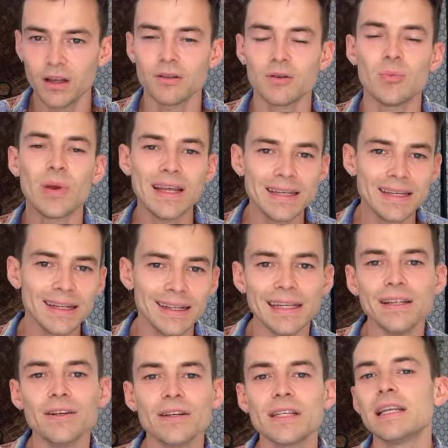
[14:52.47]
So basically,
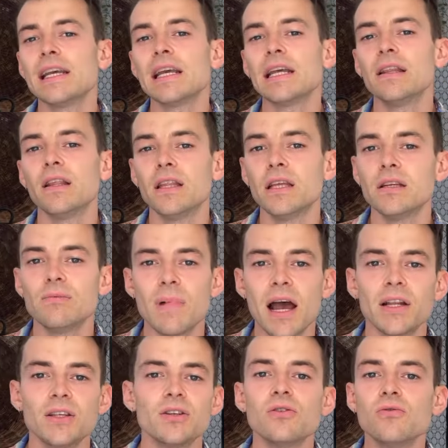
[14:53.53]
they're saying that this
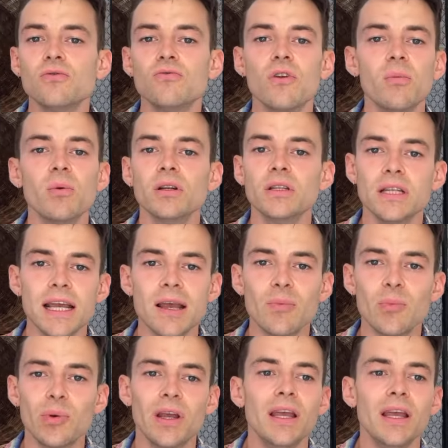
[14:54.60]
magical rubber tape